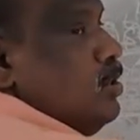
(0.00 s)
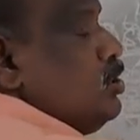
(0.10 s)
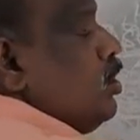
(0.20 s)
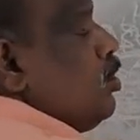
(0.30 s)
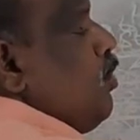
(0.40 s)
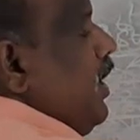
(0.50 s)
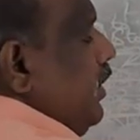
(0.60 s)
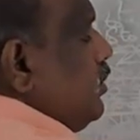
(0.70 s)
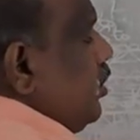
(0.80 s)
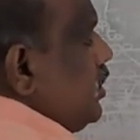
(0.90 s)
So 0 to
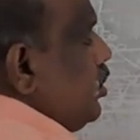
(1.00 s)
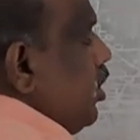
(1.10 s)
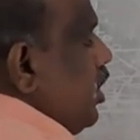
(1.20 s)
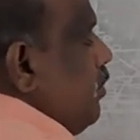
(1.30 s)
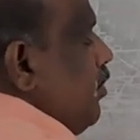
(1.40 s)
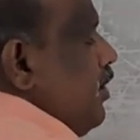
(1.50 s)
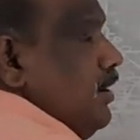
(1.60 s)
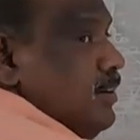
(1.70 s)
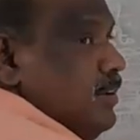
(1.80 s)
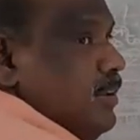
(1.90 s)
1. So it's 0 comma
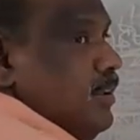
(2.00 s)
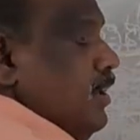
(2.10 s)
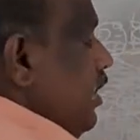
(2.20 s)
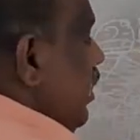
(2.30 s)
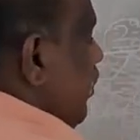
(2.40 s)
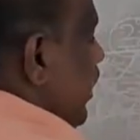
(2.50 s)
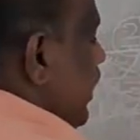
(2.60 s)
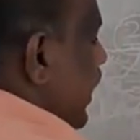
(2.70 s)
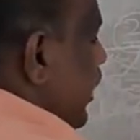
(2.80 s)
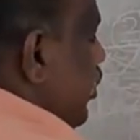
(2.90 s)
1.
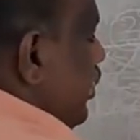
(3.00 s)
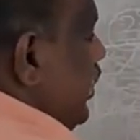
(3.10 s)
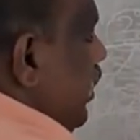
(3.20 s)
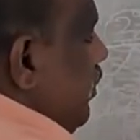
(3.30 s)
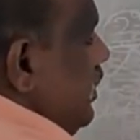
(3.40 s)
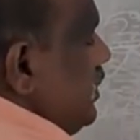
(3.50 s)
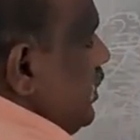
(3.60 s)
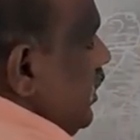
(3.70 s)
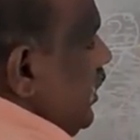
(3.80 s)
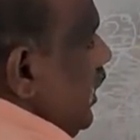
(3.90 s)
When n equal to 3
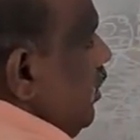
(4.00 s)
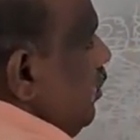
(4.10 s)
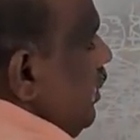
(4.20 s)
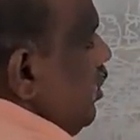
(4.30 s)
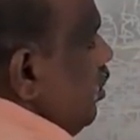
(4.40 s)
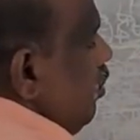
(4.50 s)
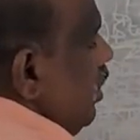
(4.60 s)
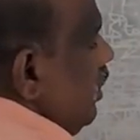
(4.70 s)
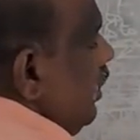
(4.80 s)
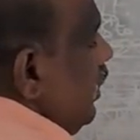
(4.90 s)
means L will be equal to
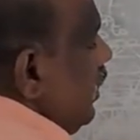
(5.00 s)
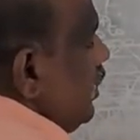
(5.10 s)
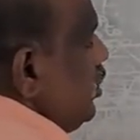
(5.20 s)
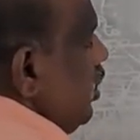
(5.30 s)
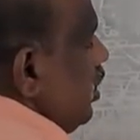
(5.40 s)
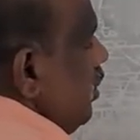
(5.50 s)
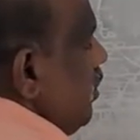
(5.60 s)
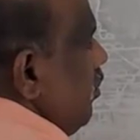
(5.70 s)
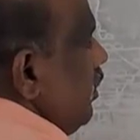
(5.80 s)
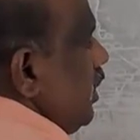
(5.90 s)
what? 0
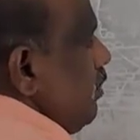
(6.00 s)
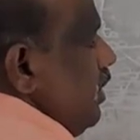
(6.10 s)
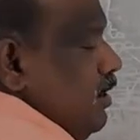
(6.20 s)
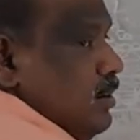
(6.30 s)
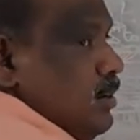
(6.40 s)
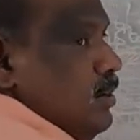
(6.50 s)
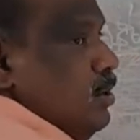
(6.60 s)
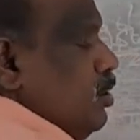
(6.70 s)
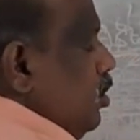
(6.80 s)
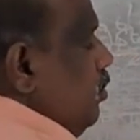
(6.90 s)
comma 1 comma
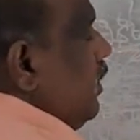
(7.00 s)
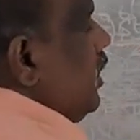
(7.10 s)
2.